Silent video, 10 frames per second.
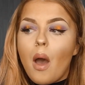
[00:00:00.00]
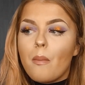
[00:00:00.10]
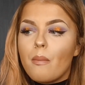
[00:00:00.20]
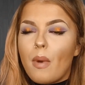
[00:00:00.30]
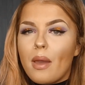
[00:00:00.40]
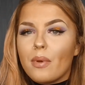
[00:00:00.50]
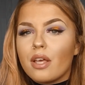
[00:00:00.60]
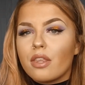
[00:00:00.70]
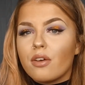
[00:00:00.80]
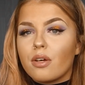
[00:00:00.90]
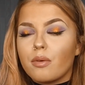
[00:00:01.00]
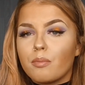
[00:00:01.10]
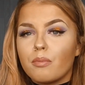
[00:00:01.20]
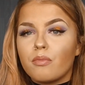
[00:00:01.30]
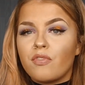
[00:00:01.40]
maybe the
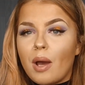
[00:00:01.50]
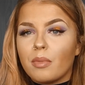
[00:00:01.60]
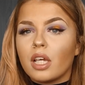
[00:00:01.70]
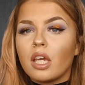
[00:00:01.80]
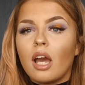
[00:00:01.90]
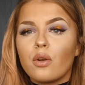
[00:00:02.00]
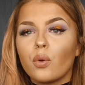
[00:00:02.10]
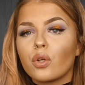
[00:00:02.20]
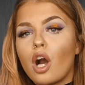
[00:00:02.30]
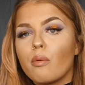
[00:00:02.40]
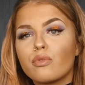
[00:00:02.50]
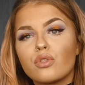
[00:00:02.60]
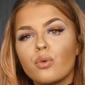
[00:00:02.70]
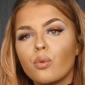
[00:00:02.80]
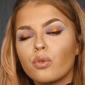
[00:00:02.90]
family had all come
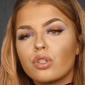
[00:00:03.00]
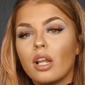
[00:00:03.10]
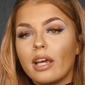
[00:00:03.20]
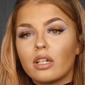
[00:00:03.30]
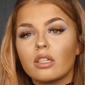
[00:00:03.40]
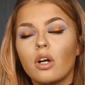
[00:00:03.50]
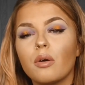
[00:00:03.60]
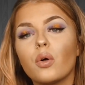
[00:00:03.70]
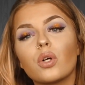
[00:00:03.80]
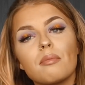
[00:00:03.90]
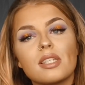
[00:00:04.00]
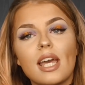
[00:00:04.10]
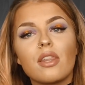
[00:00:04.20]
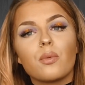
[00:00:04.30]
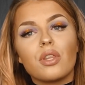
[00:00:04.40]

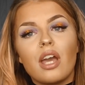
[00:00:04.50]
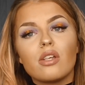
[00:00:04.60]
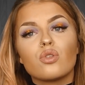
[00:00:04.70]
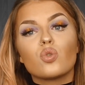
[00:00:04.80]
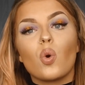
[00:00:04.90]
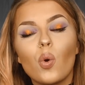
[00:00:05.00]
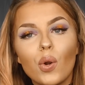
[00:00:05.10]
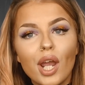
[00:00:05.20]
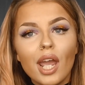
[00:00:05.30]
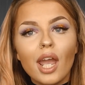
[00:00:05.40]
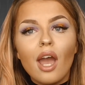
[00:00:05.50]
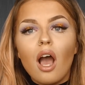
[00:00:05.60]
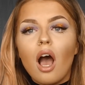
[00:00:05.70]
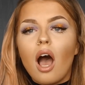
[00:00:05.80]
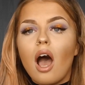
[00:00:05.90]
together with a story
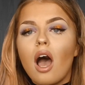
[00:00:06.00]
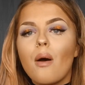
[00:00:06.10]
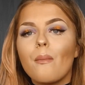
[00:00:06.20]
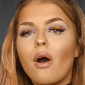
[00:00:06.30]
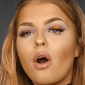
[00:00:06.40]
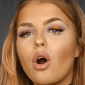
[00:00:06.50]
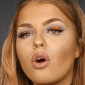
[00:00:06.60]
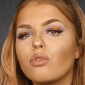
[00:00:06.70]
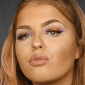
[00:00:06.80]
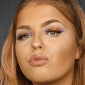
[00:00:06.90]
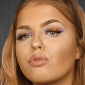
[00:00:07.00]
of